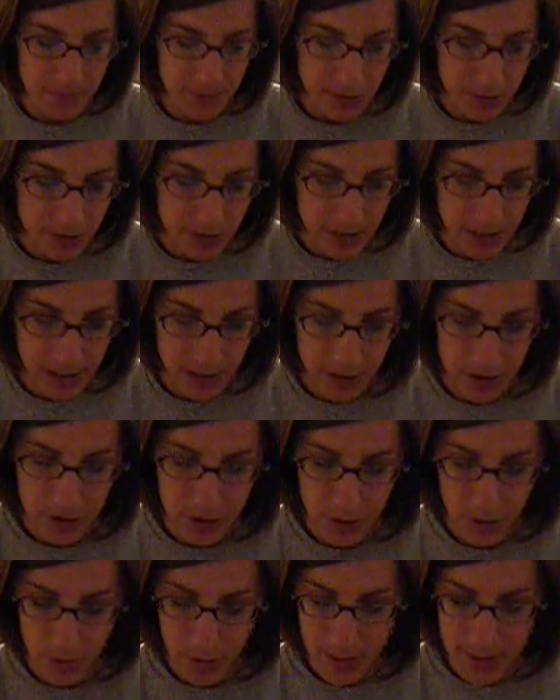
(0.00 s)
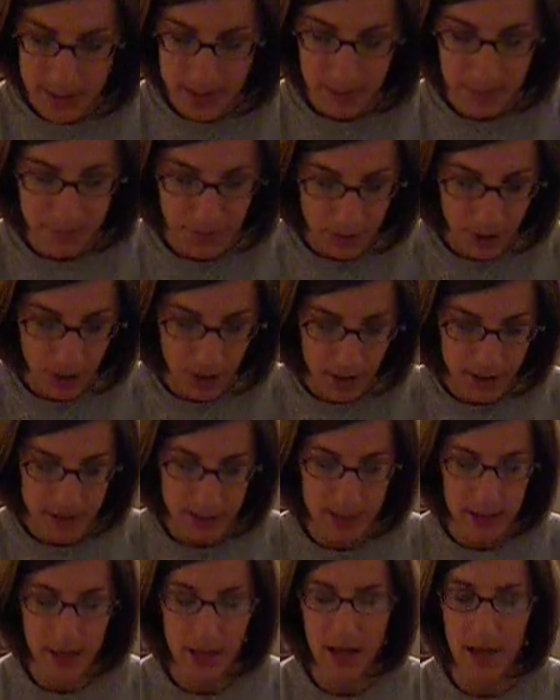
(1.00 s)
music, toys, and books.
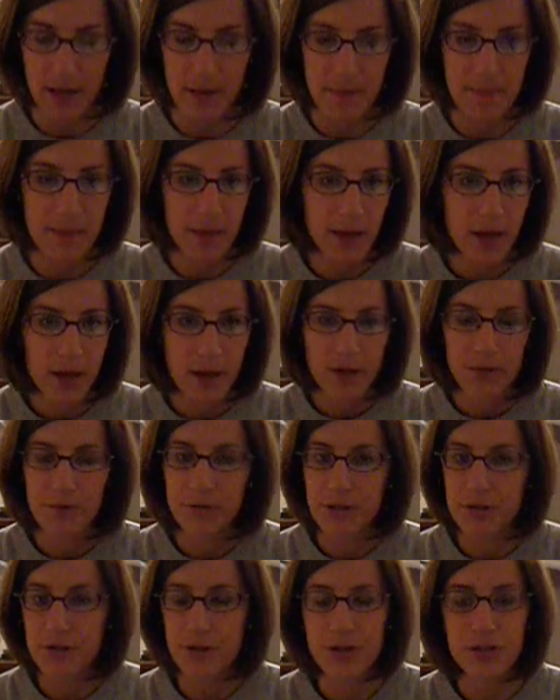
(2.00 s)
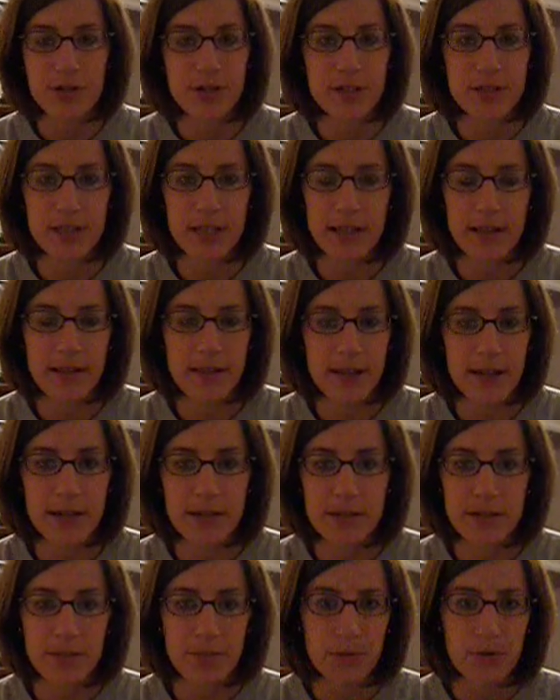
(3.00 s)
And research has said that that
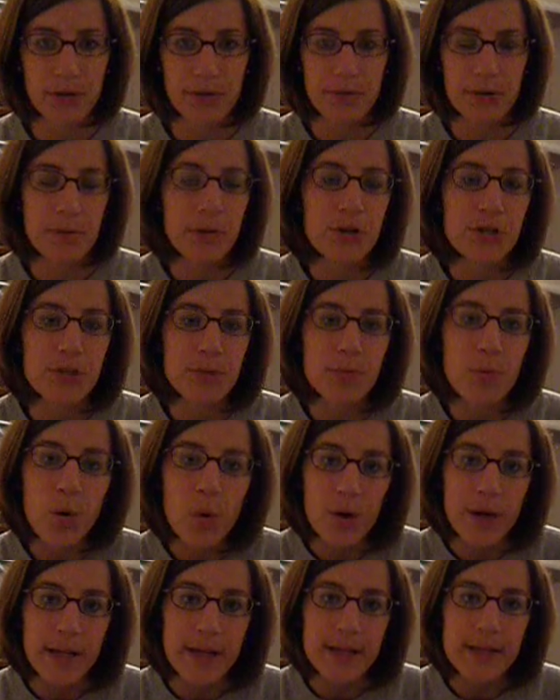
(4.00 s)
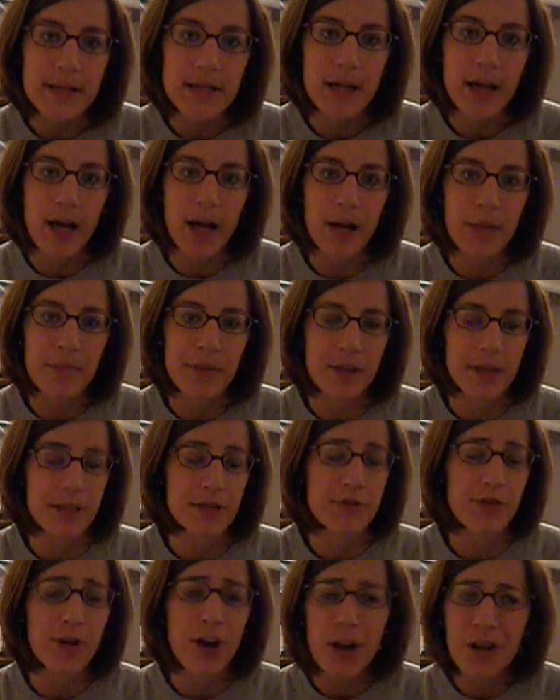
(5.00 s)
is one of the most important
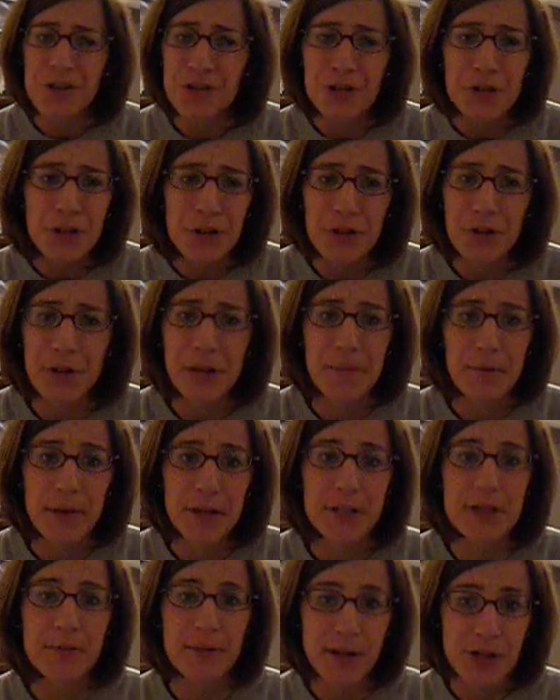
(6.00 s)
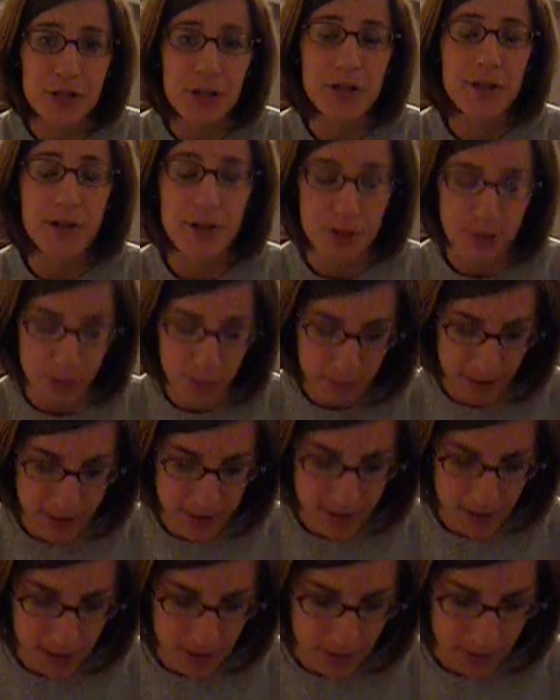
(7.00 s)
things for all children, but especially those with
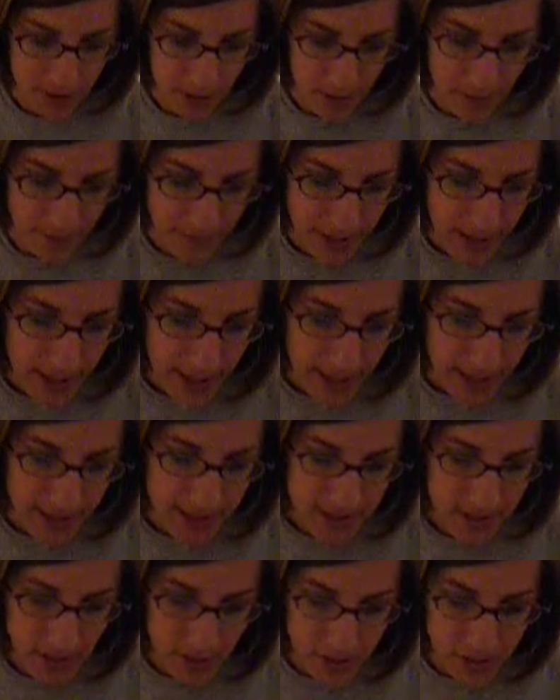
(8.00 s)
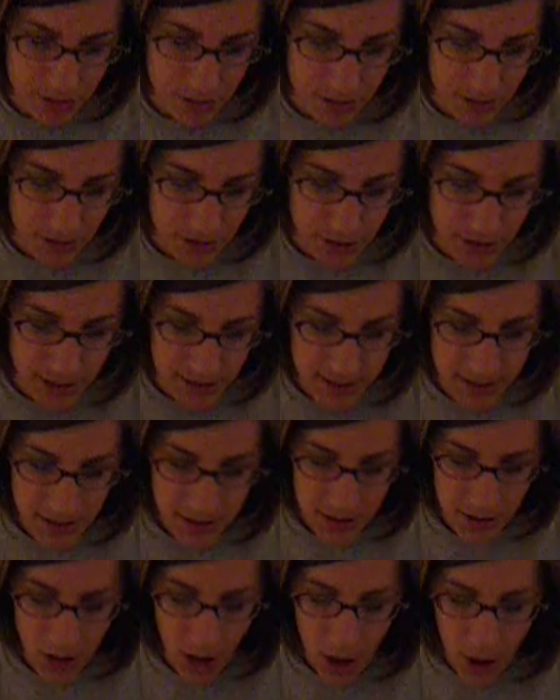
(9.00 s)
Rett syndrome. It is also
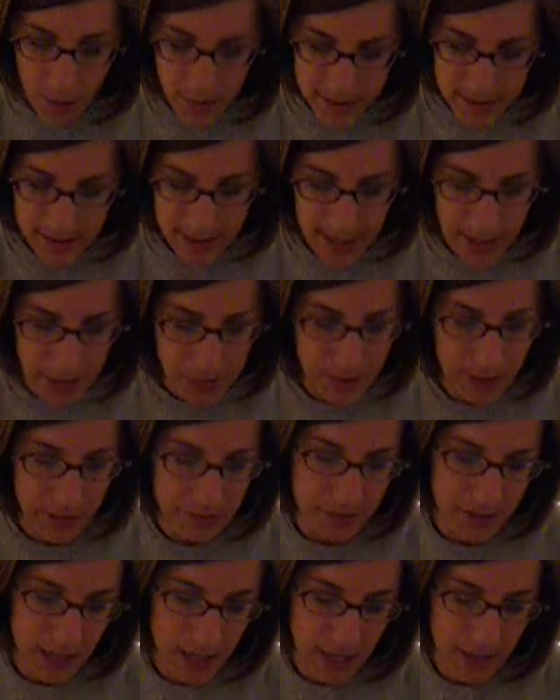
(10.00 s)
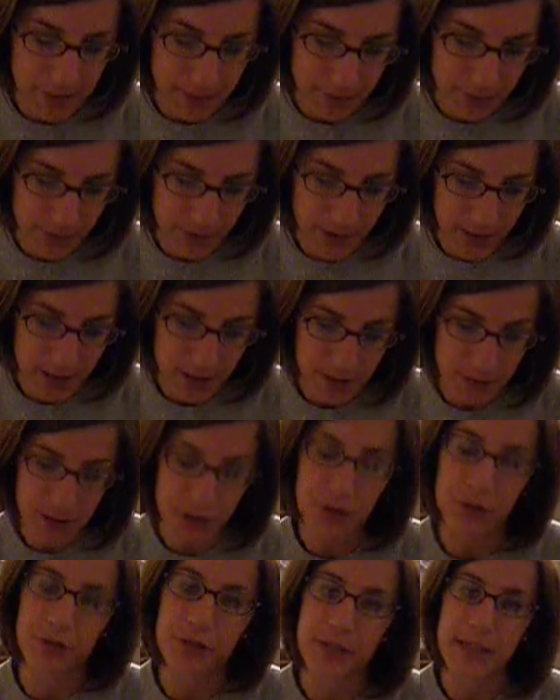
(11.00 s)
suggested to always allow enough time for the
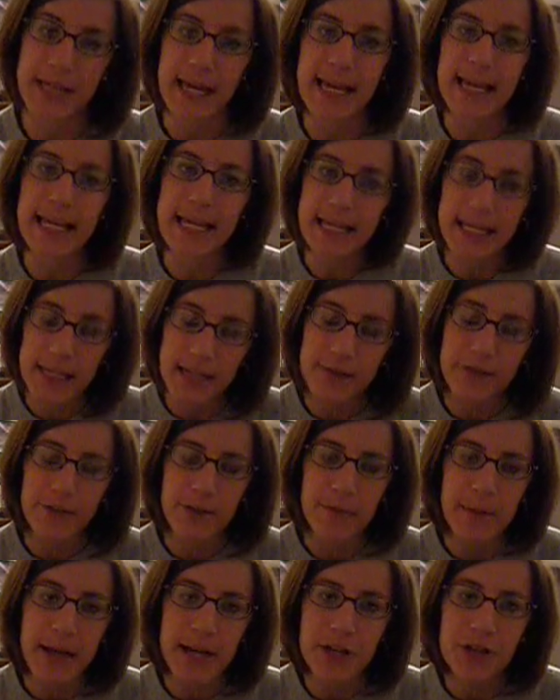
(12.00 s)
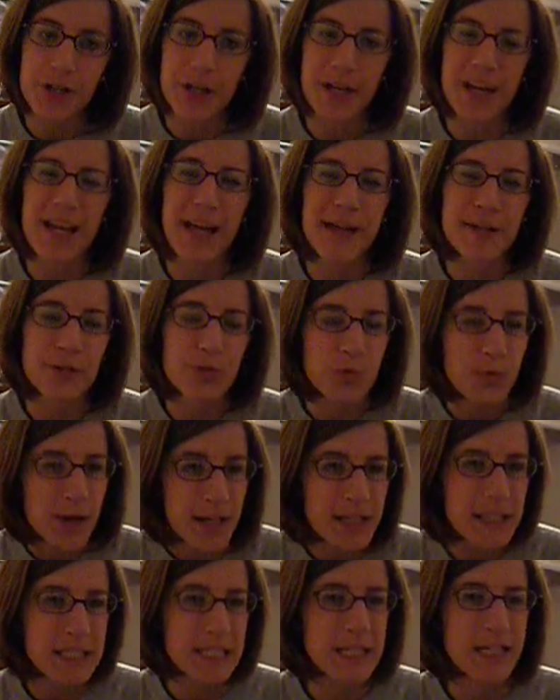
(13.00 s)
individual to take in information, as
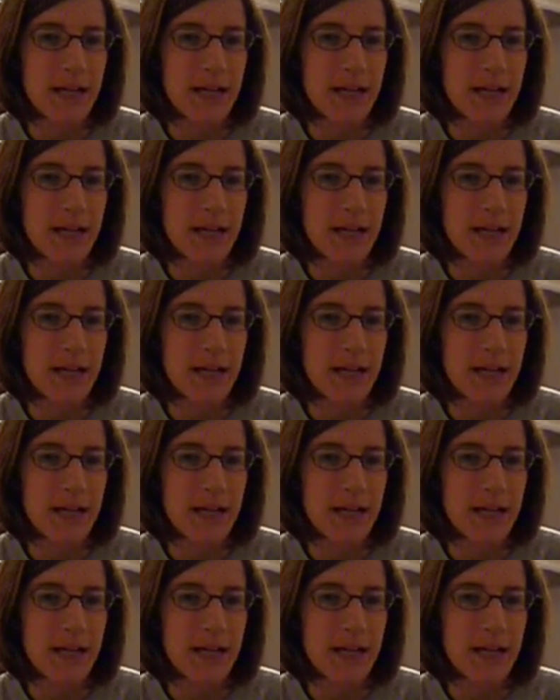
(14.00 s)
well